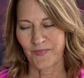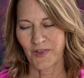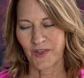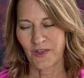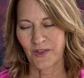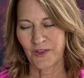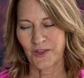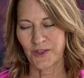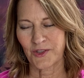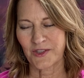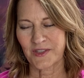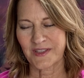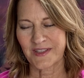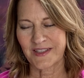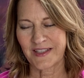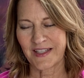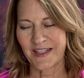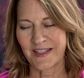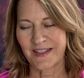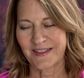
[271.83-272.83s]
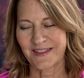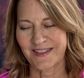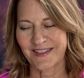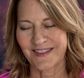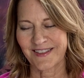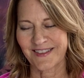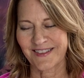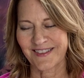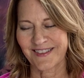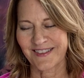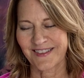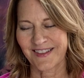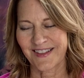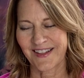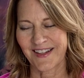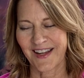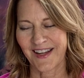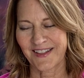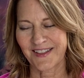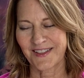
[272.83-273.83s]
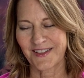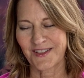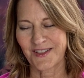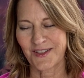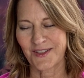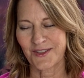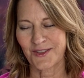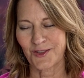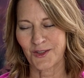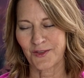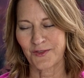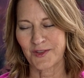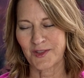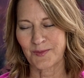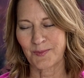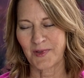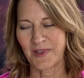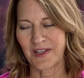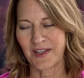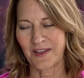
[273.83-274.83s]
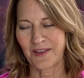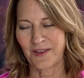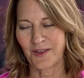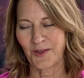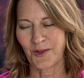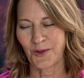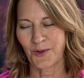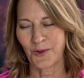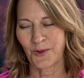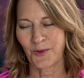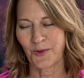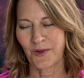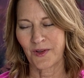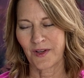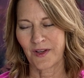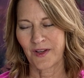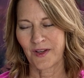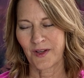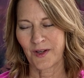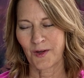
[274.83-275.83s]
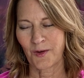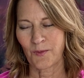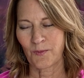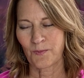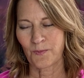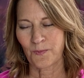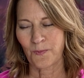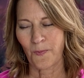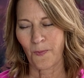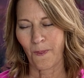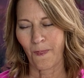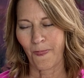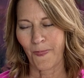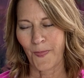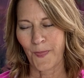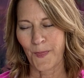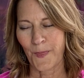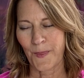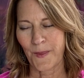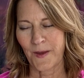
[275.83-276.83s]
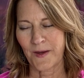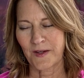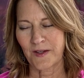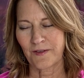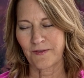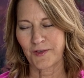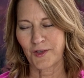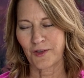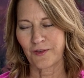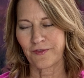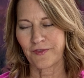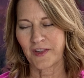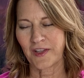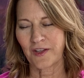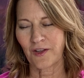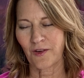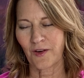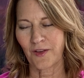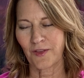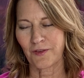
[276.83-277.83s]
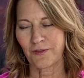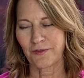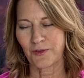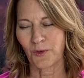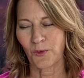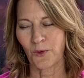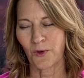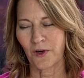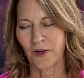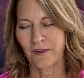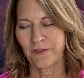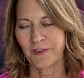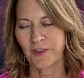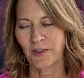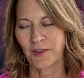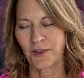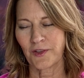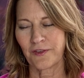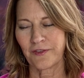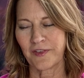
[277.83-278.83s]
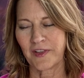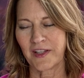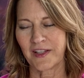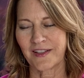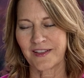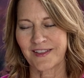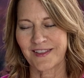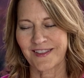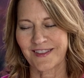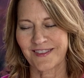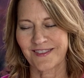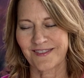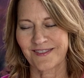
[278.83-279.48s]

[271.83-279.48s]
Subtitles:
Feel your seat connected to the surface beneath you. And if your feet are on the floor, feel your feet.